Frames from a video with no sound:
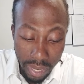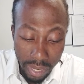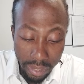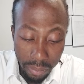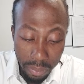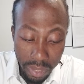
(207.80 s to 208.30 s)

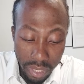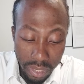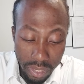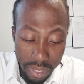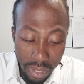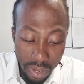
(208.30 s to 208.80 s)
And the
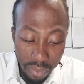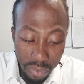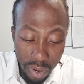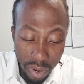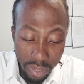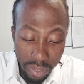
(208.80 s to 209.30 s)
peace of
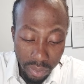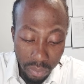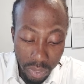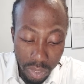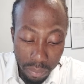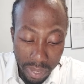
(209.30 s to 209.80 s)
God,
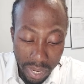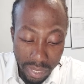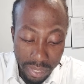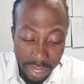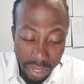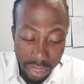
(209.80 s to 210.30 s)
which
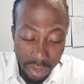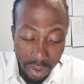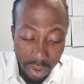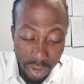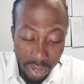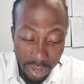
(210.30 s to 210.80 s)
passeth
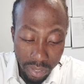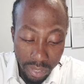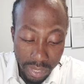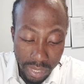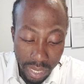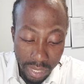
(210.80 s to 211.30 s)
all
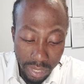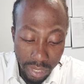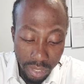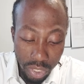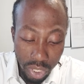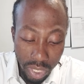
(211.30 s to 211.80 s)

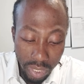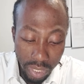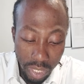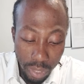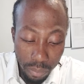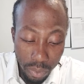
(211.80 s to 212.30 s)
understanding, shall
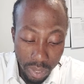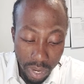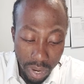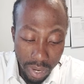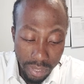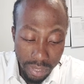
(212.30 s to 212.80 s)
keep your
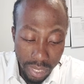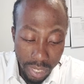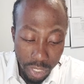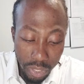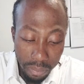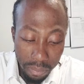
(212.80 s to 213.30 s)
hearts
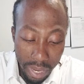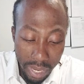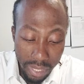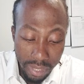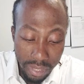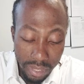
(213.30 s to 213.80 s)
and
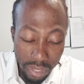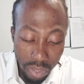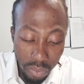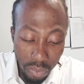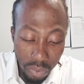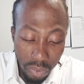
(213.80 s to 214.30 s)
minds
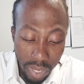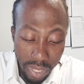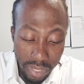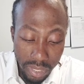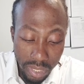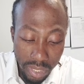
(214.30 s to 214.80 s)
through
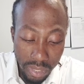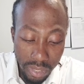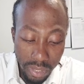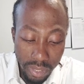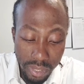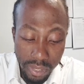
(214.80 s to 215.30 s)
Christ
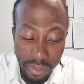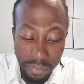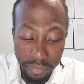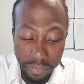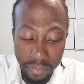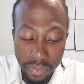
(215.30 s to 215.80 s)
Jesus.
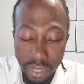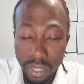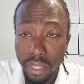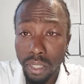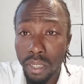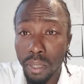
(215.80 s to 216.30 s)

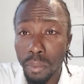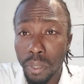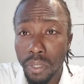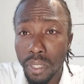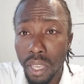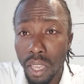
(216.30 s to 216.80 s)

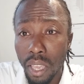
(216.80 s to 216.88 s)
Amen.